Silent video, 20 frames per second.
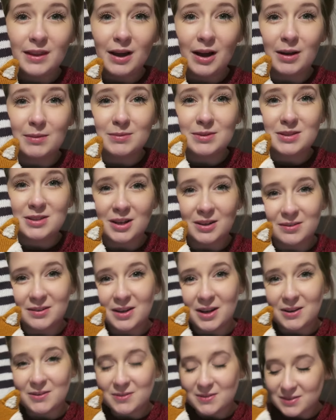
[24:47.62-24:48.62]
I'm so
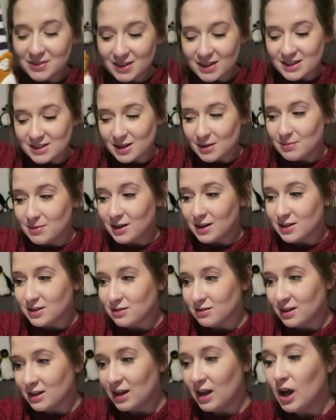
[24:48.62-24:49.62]
in love with these I'm
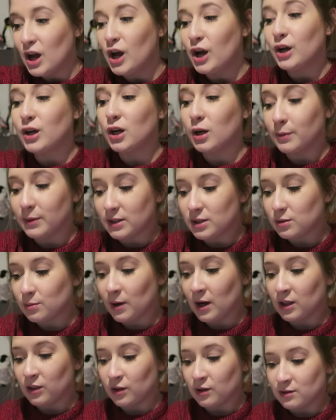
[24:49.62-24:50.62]
literally going to
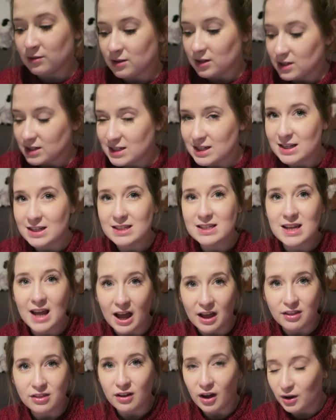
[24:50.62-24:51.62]
wear those to
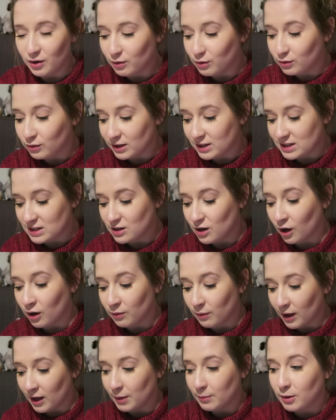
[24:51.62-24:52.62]
death I already
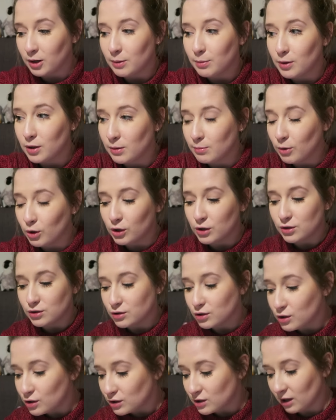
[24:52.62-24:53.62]
know and I'm going to put them on as
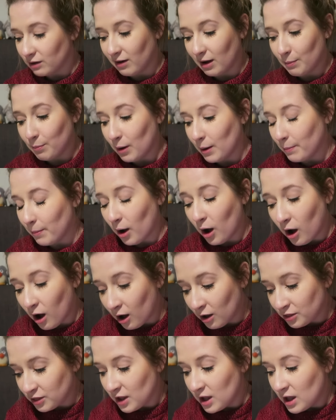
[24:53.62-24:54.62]
soon as I've had my
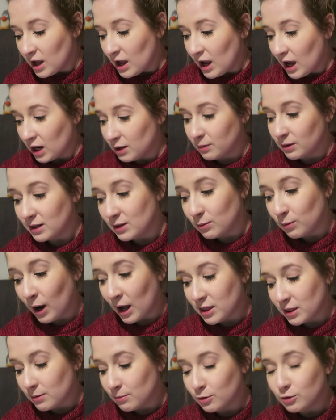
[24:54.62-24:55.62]
bath and I'm going to
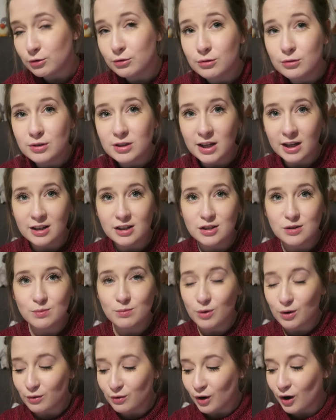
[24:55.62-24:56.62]
wear them all day
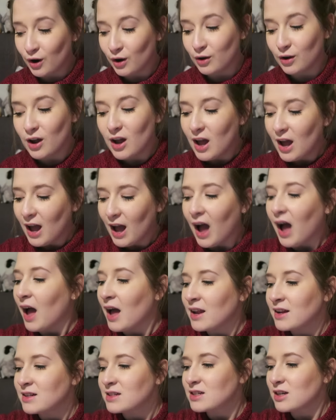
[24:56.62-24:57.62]
tomorrow
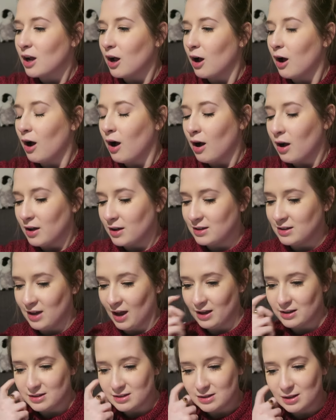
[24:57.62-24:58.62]
and
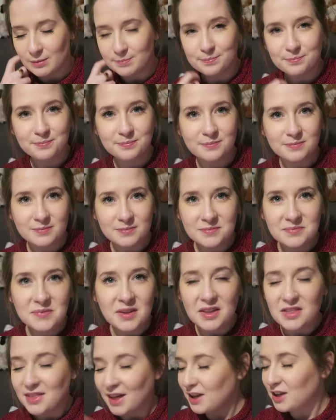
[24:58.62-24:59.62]
yes
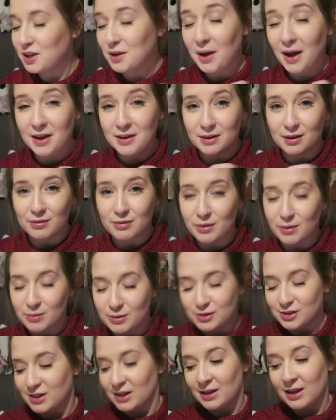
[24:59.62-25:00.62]
thank you Hannah if you're
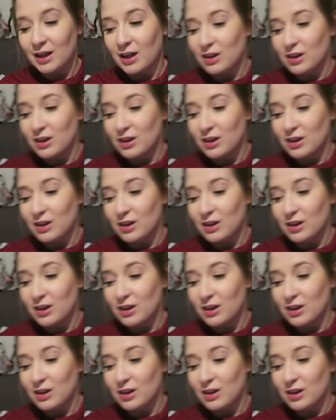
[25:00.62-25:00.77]
watching